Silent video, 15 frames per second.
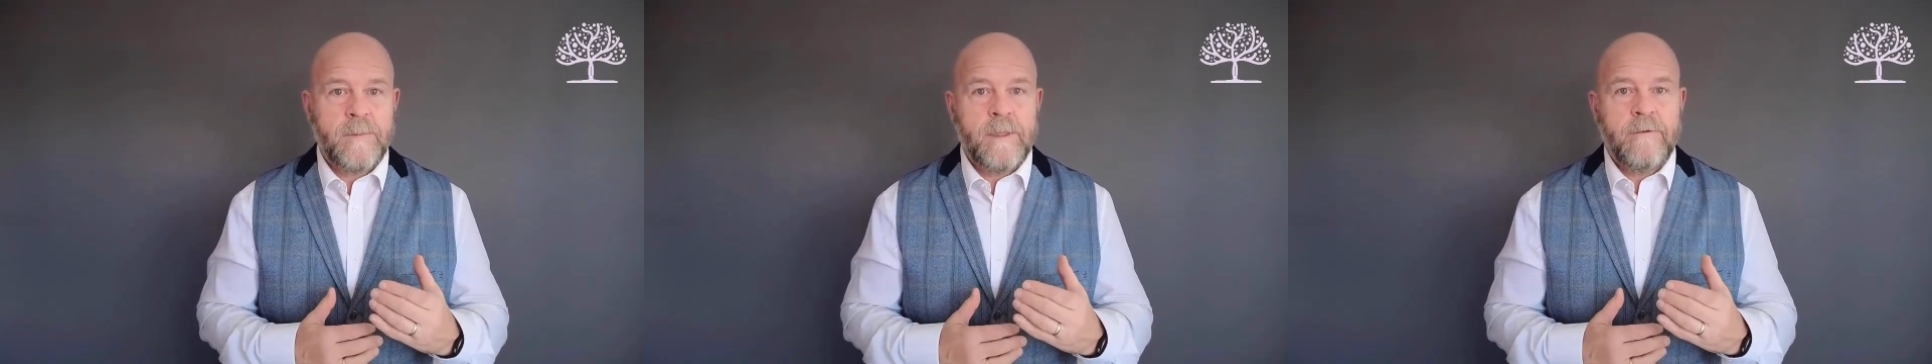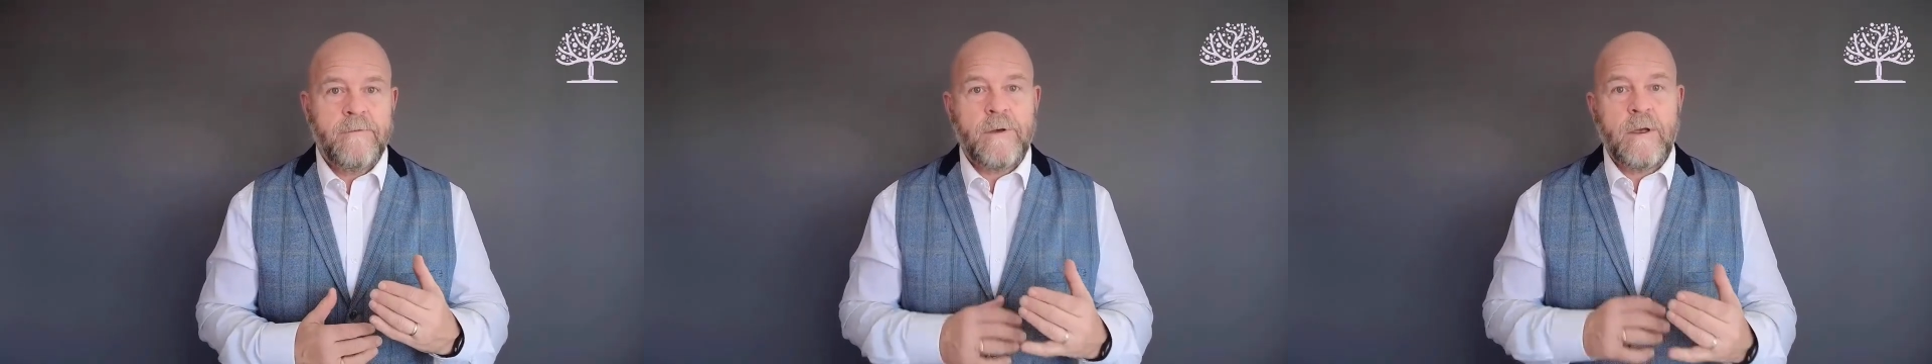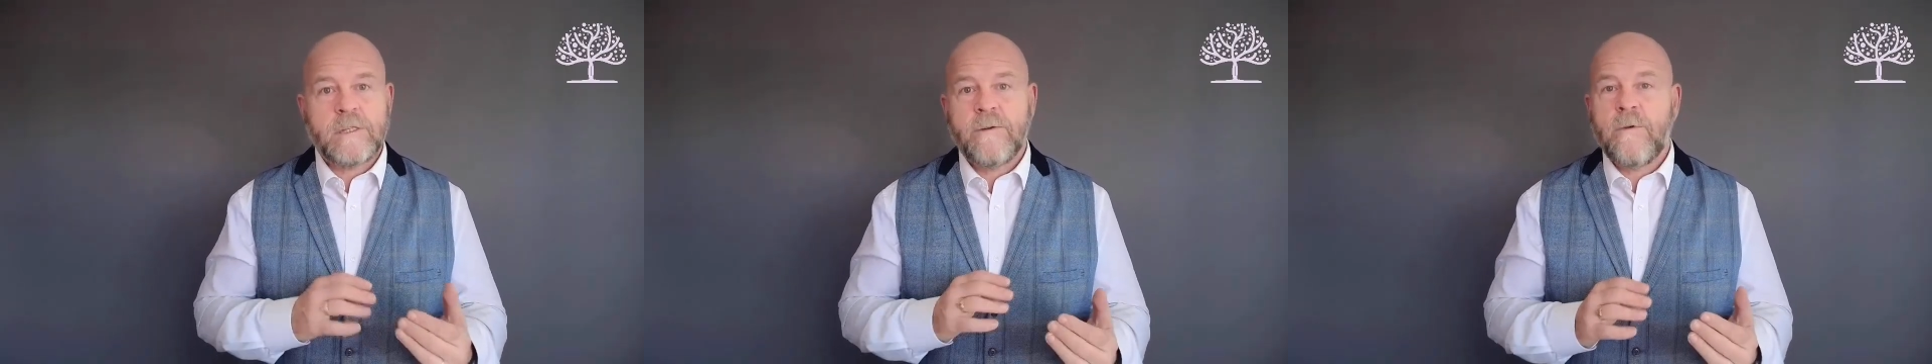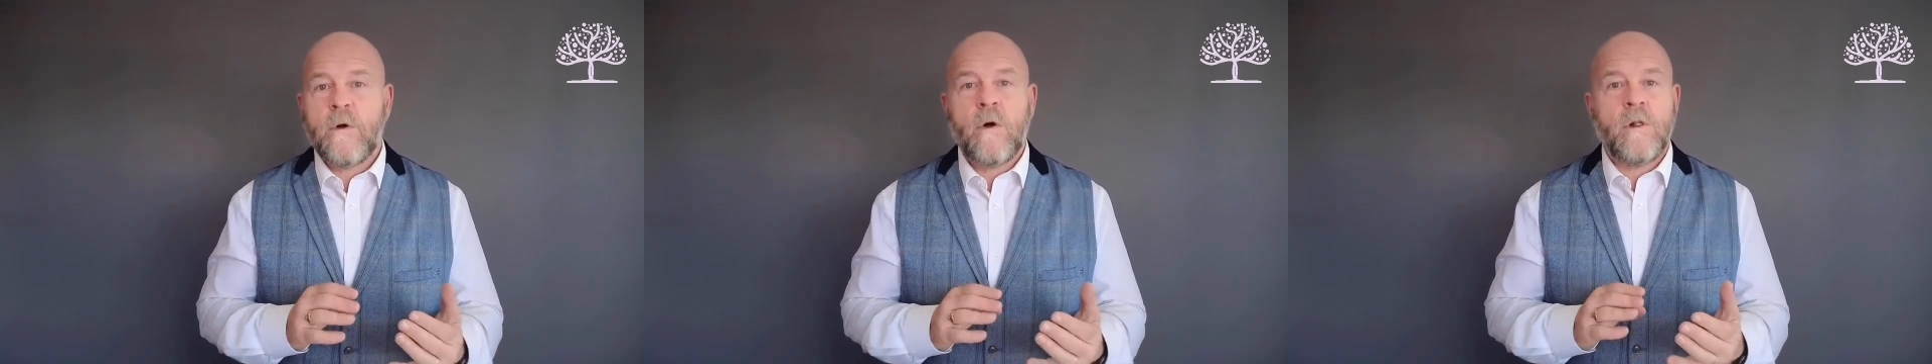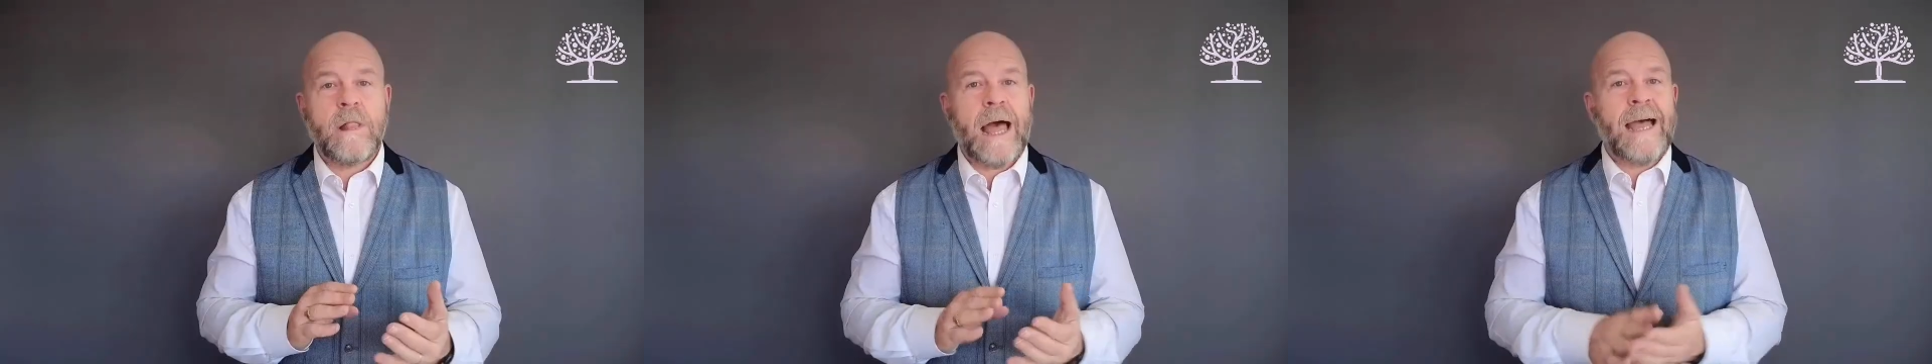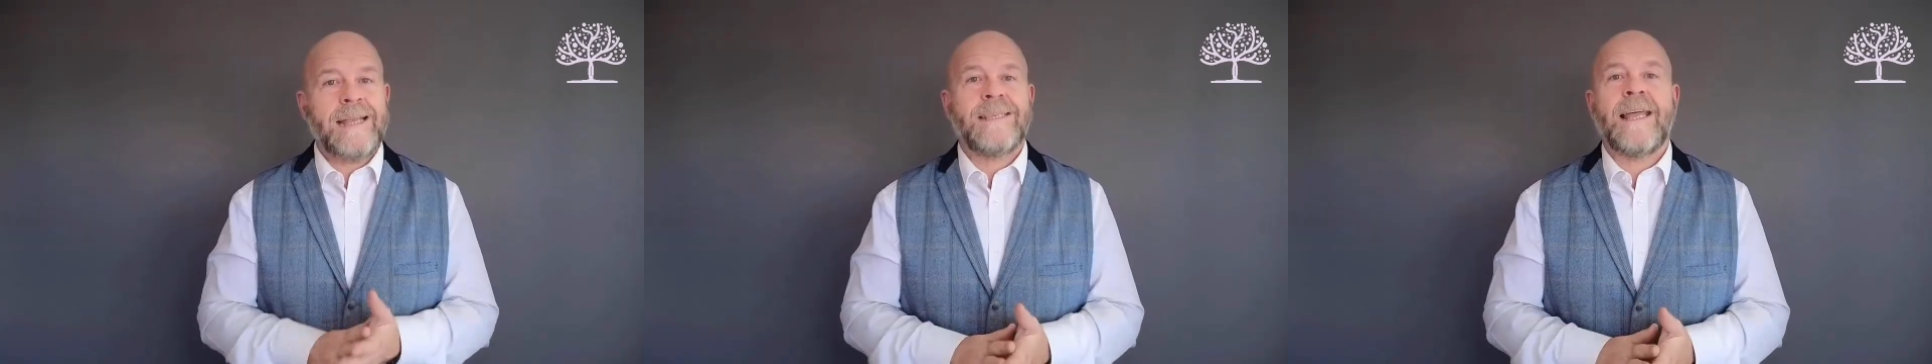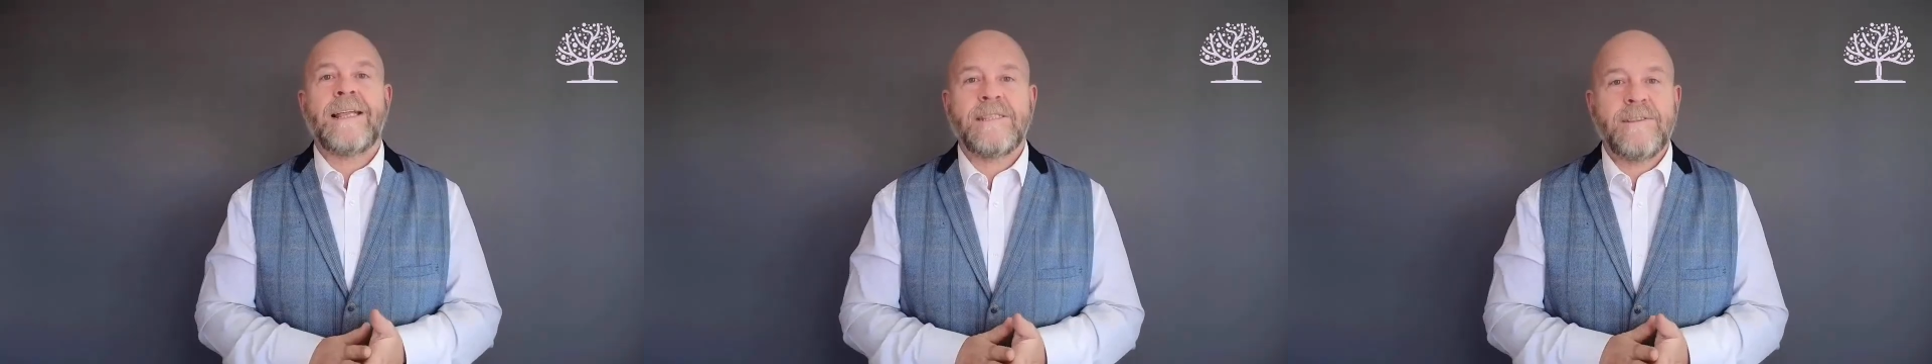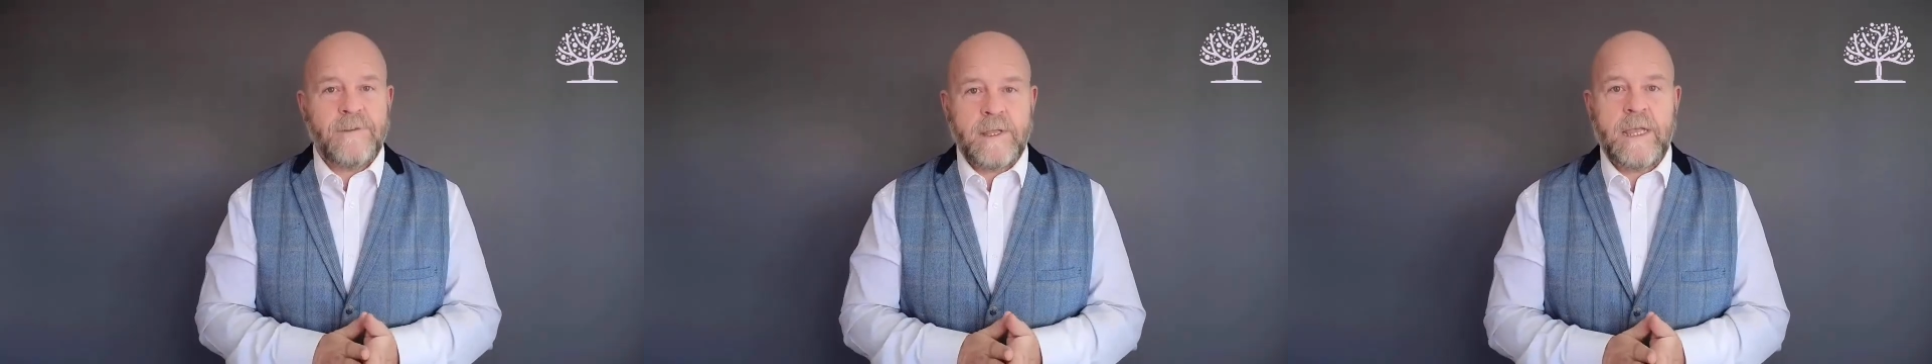First of all,
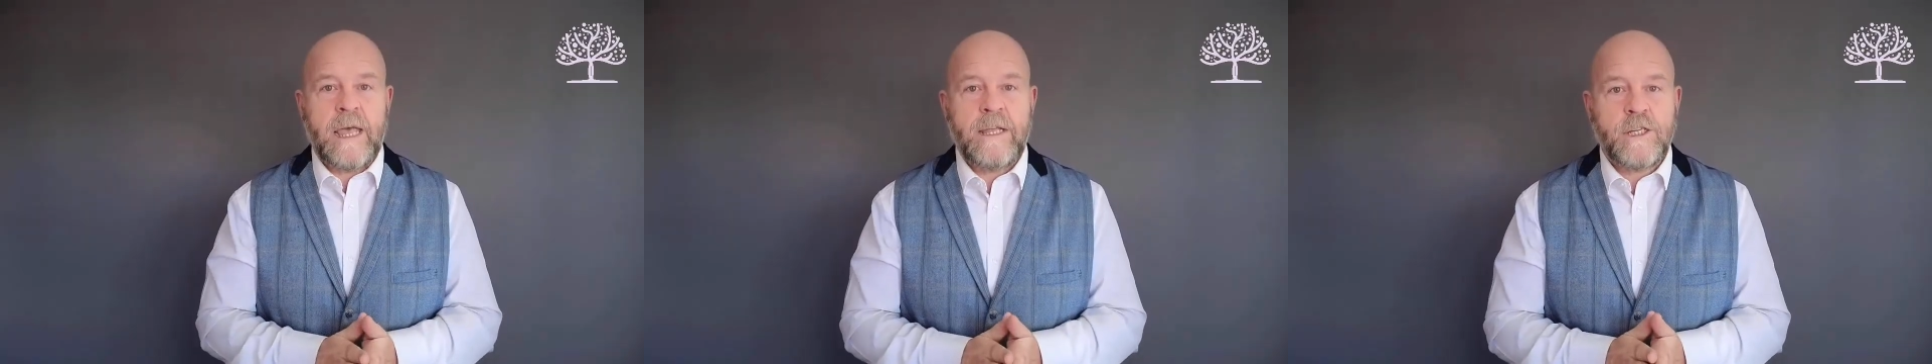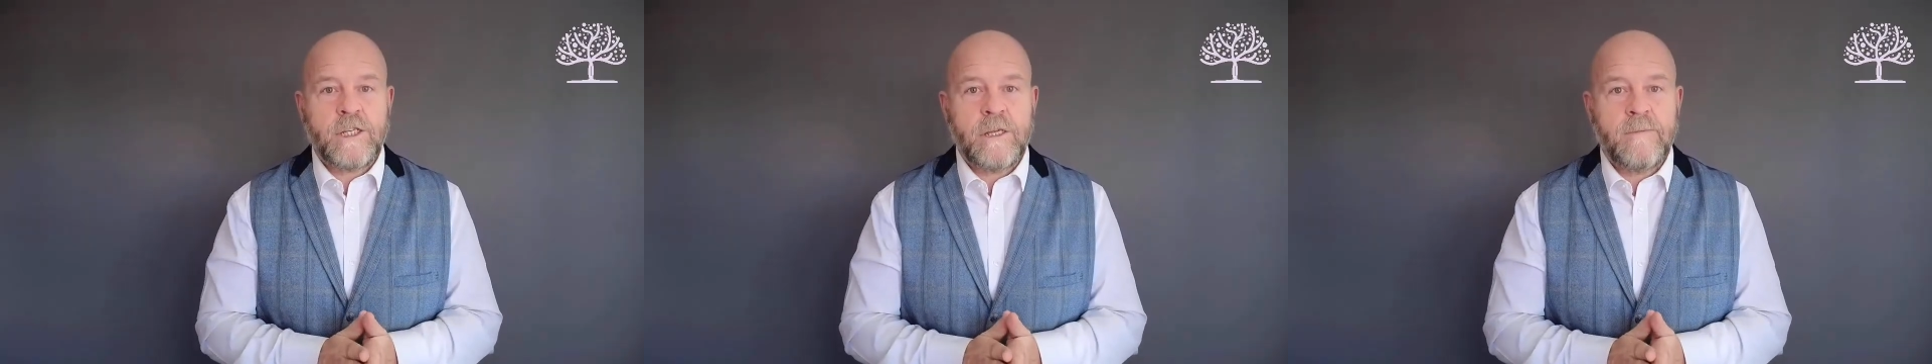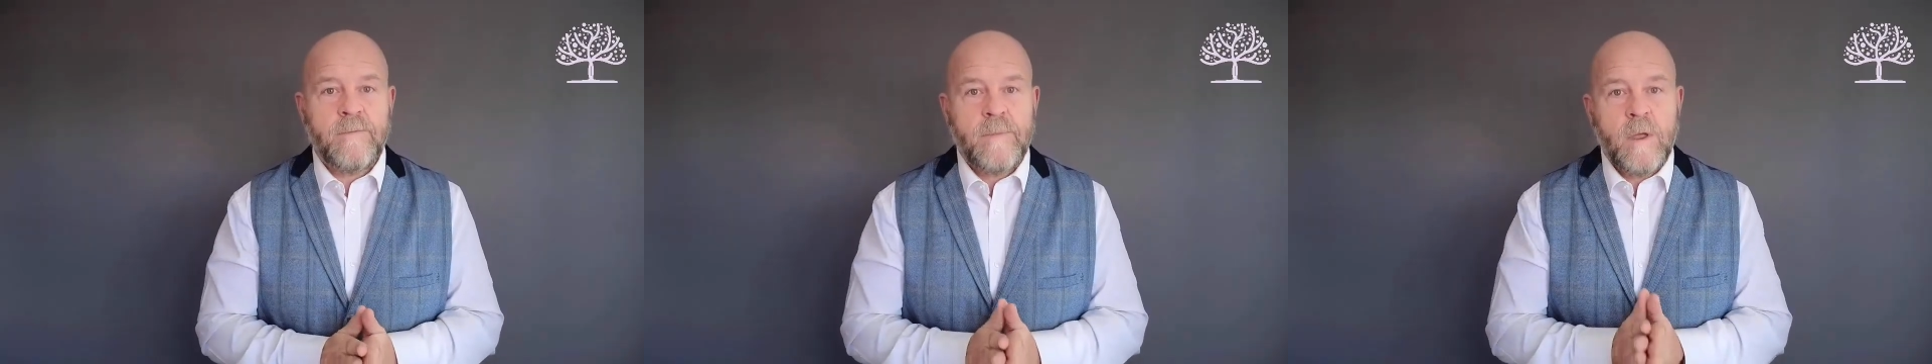identification.